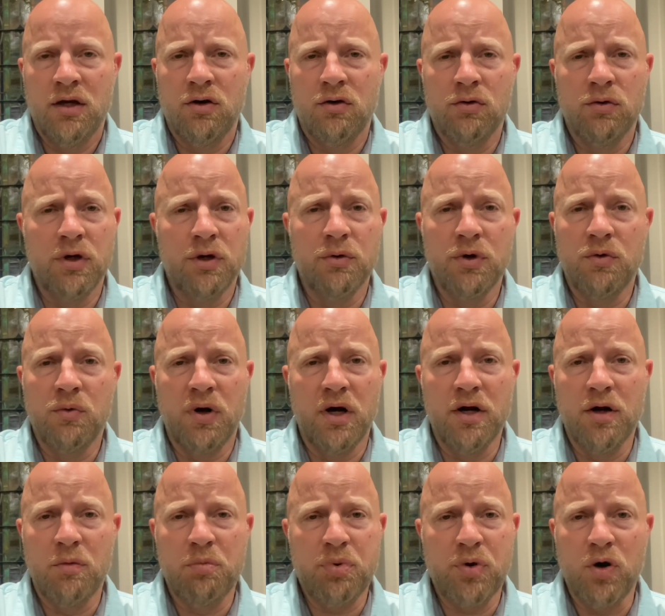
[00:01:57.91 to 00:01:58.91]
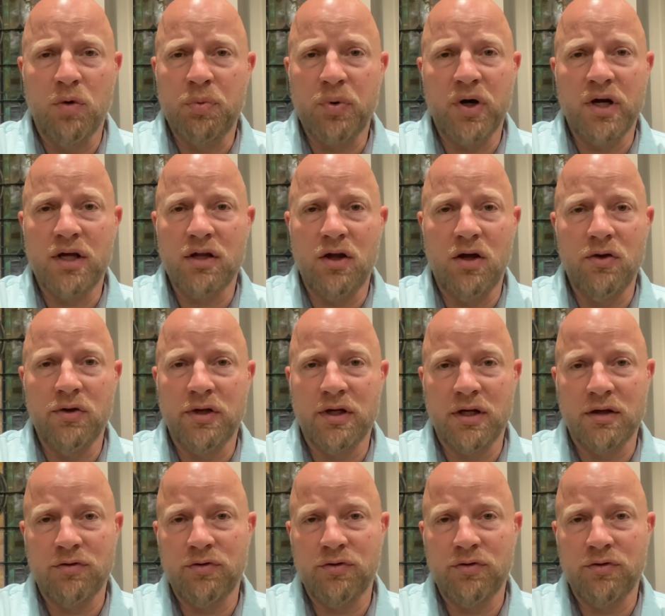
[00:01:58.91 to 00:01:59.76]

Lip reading: We would want appropriate clothing.